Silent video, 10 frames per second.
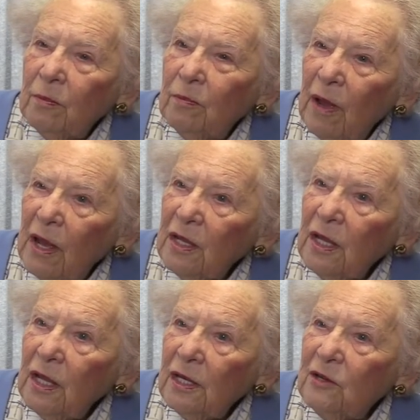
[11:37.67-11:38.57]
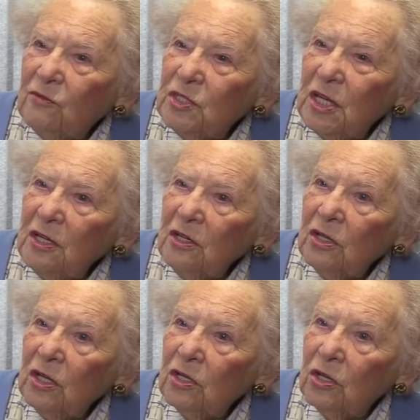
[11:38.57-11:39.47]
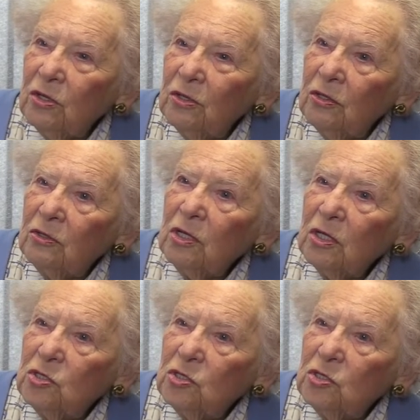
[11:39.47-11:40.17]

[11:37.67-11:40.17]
by Lieutenant Colonel